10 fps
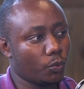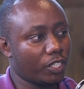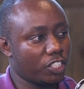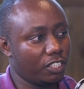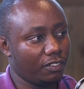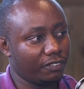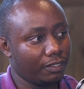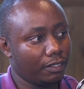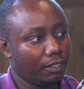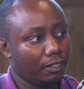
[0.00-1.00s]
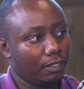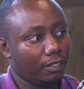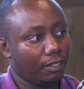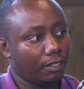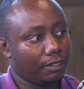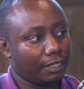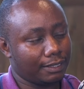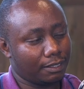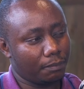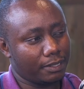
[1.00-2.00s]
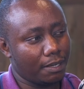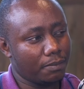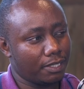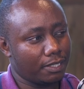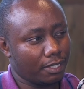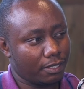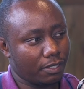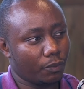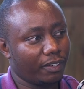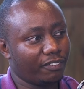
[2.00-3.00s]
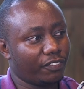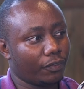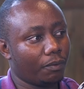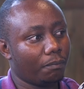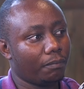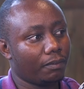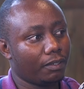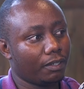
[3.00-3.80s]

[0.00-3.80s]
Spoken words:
to achieve that sometimes it takes away from,